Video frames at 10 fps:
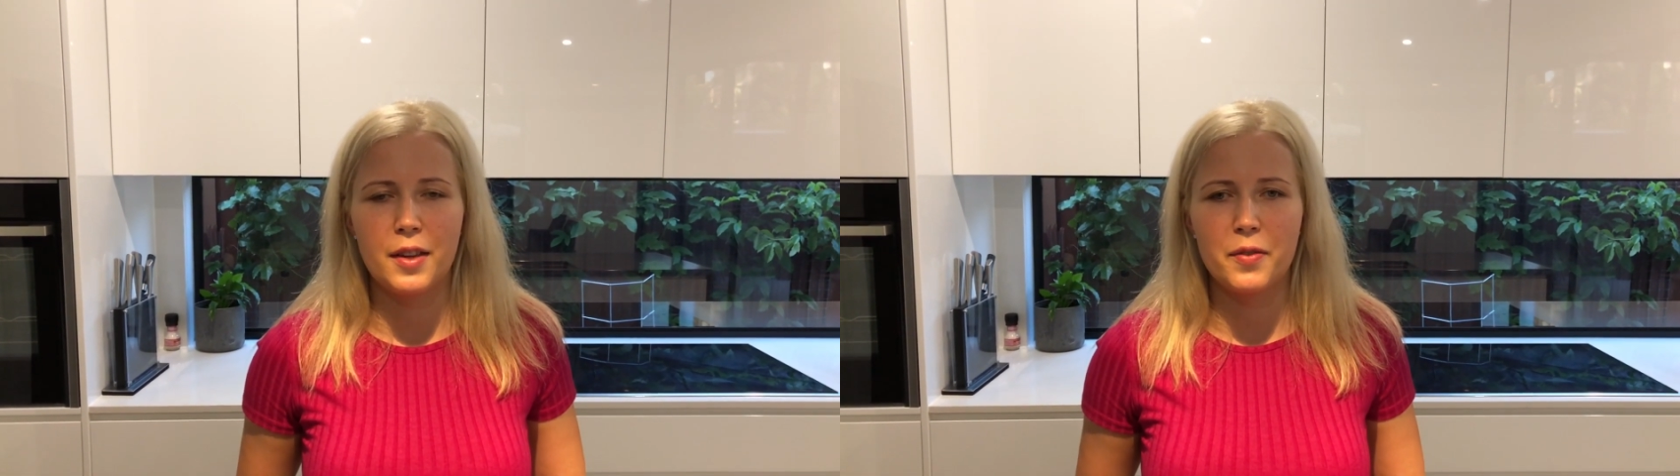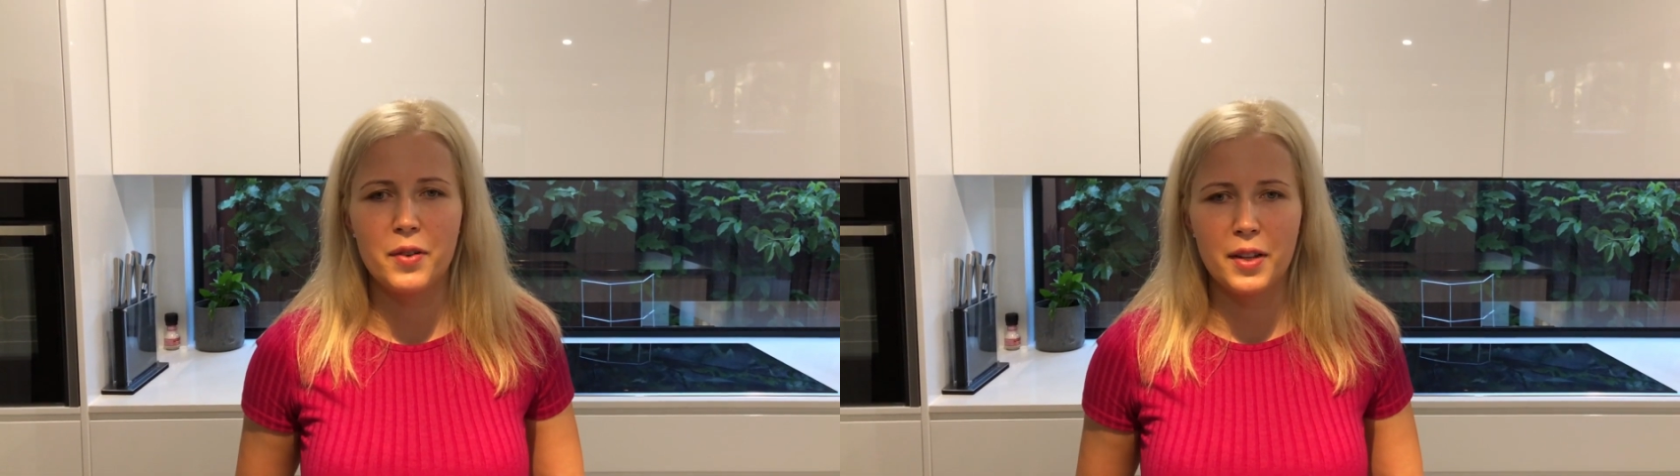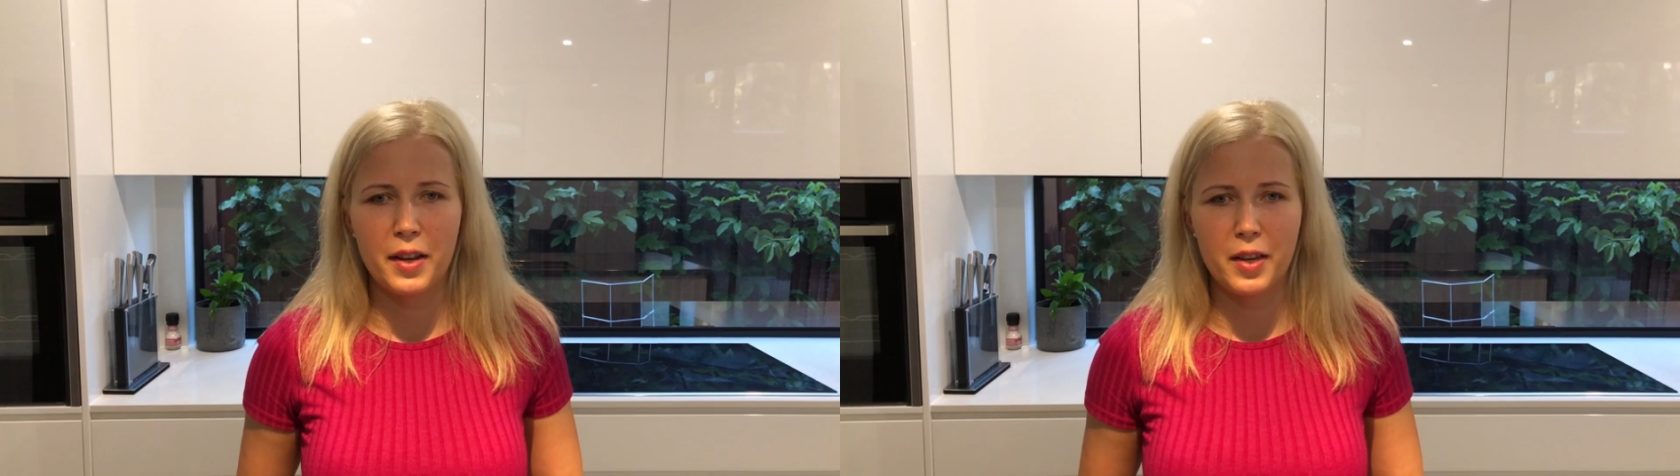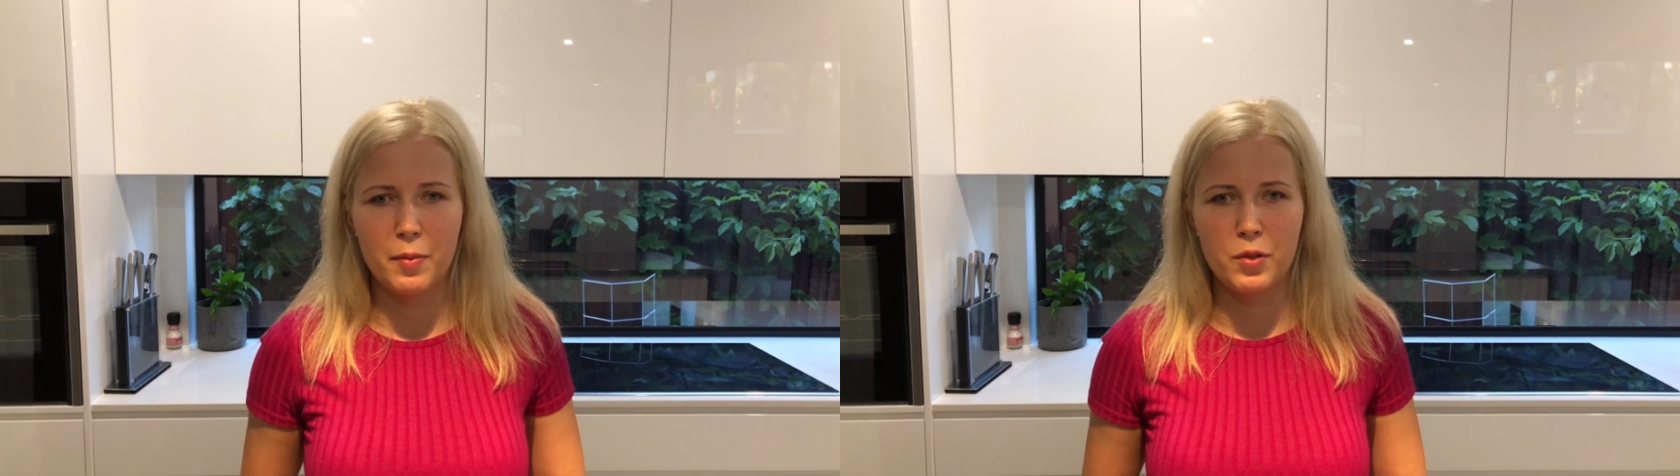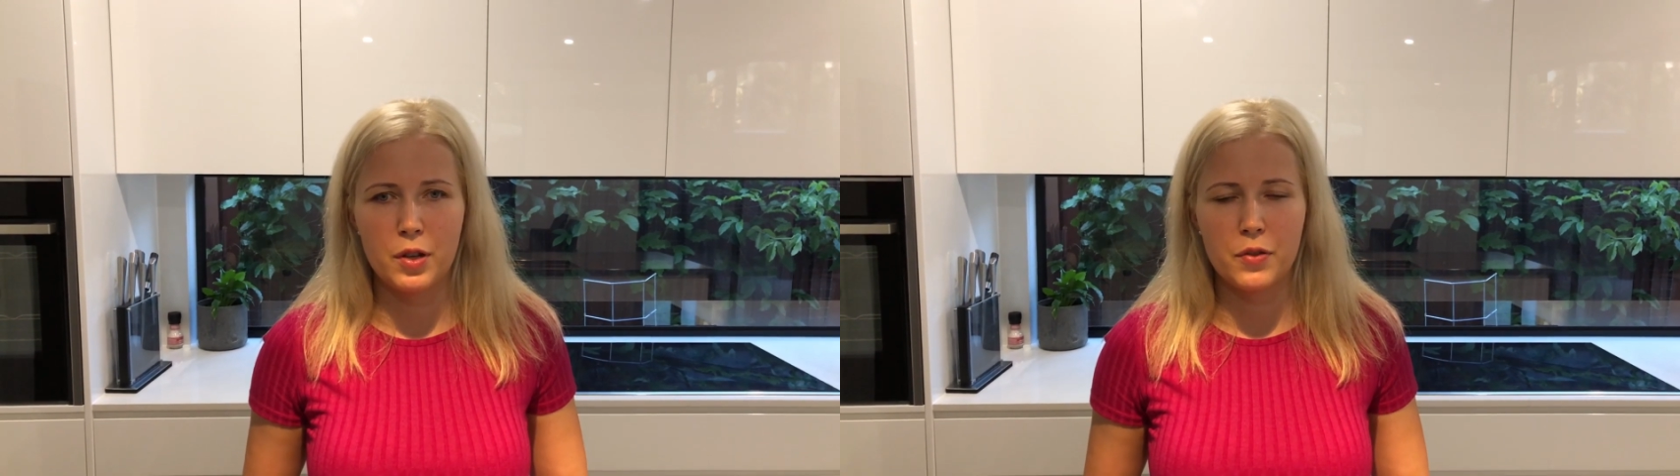That one I
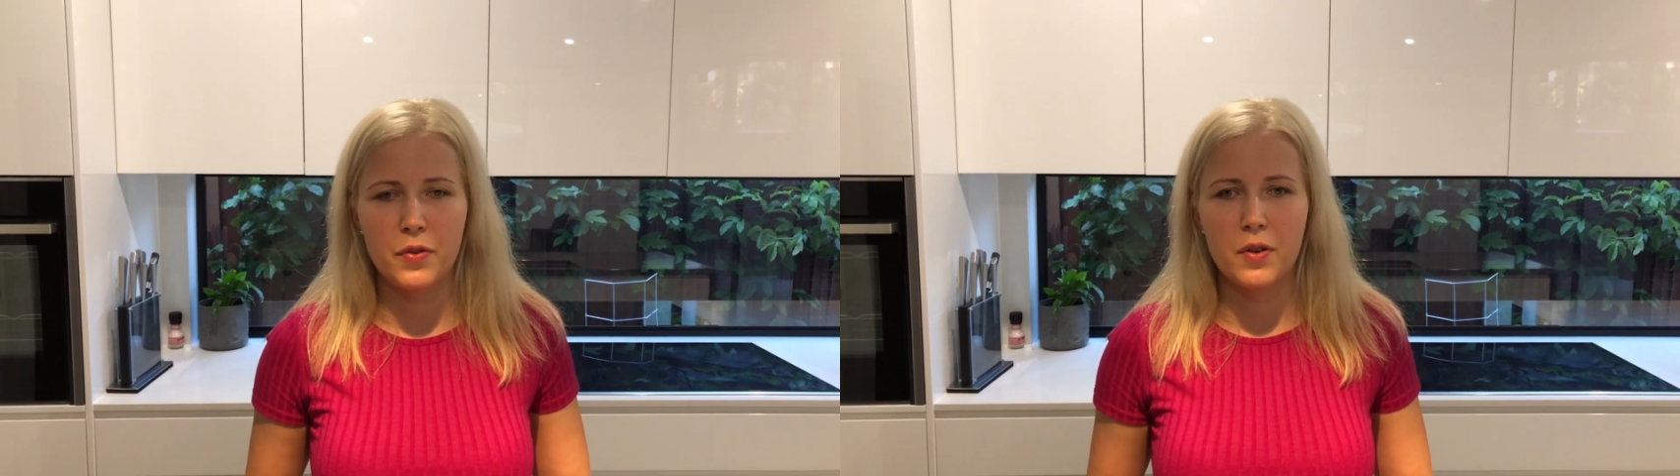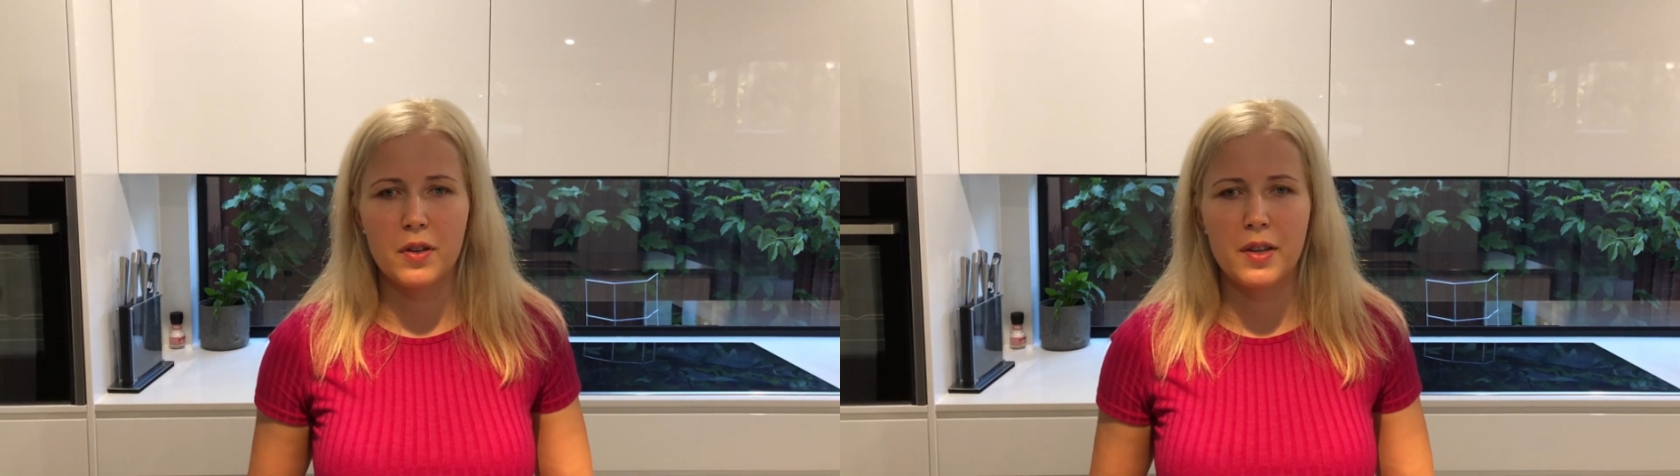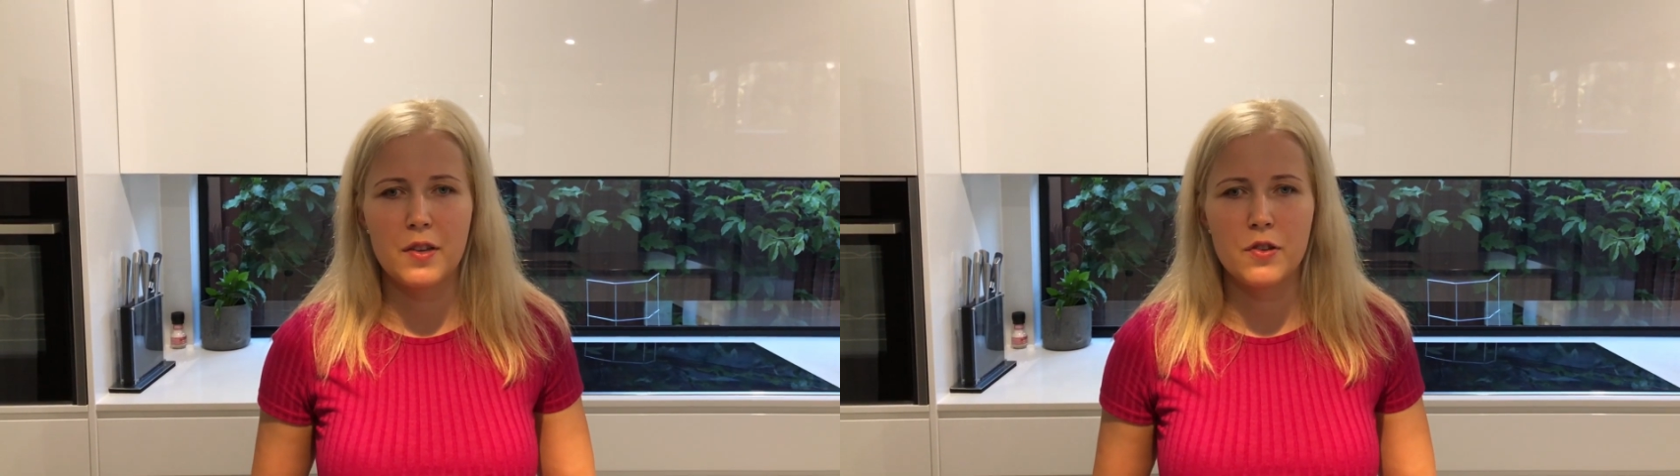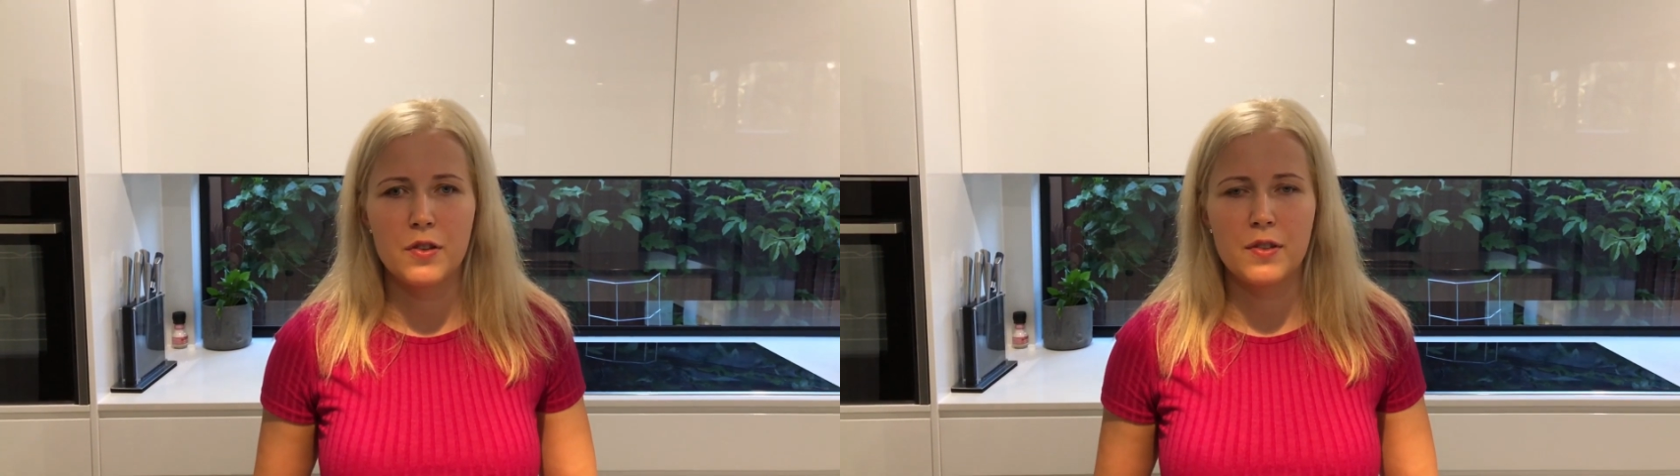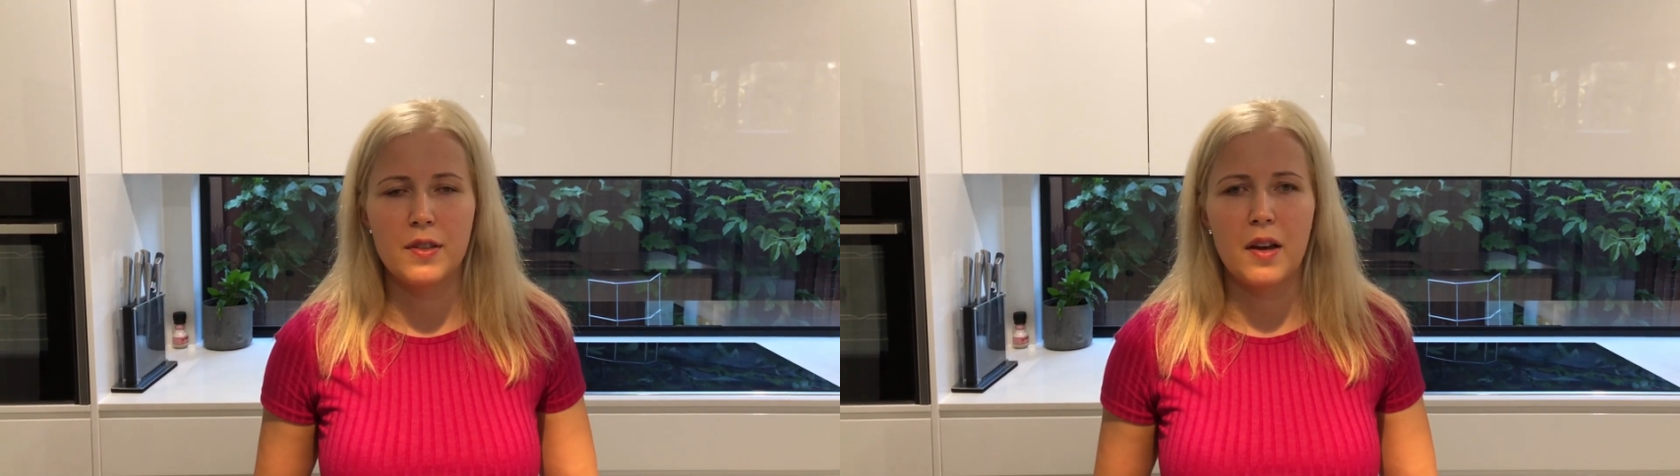keep just for
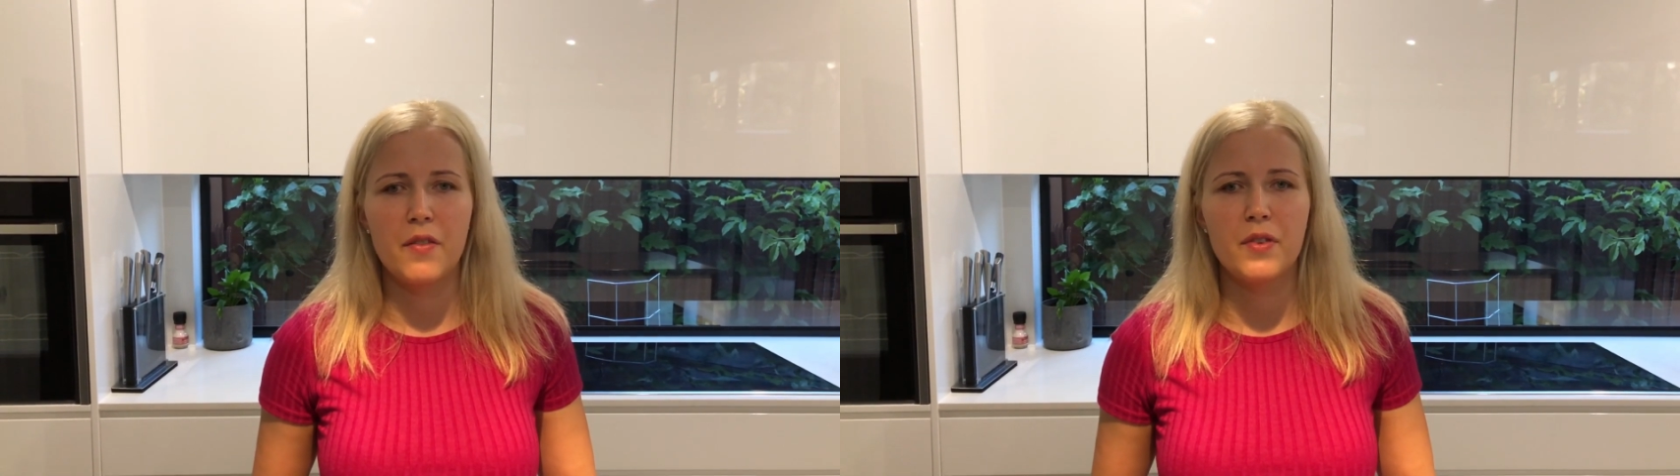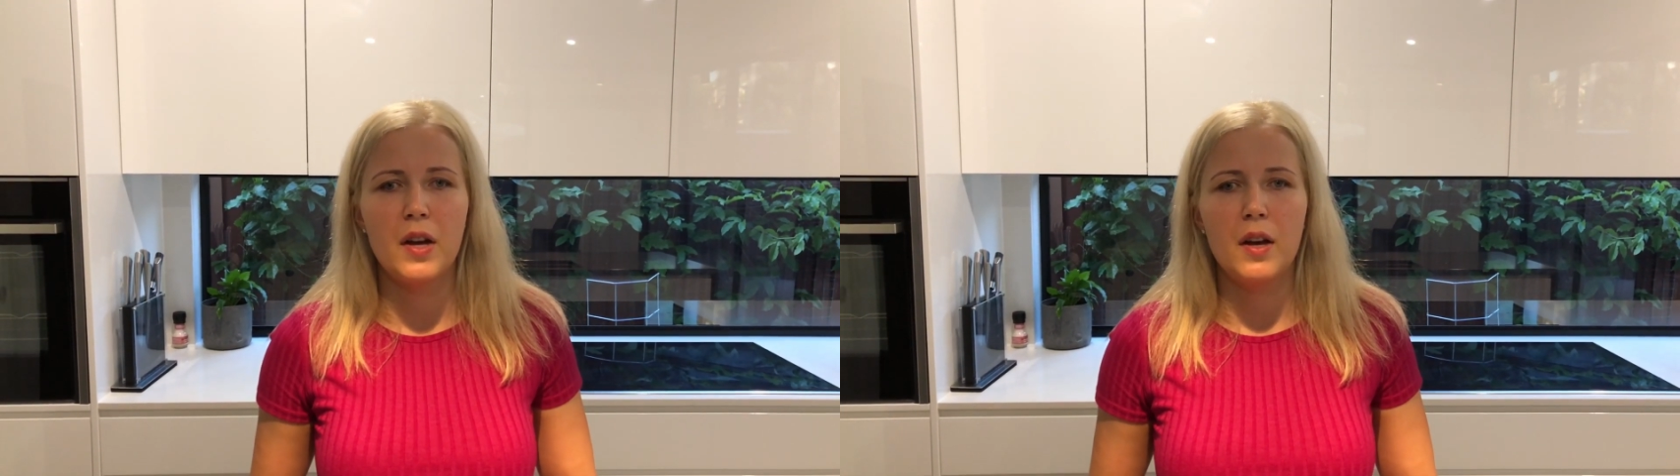kitchen stuff.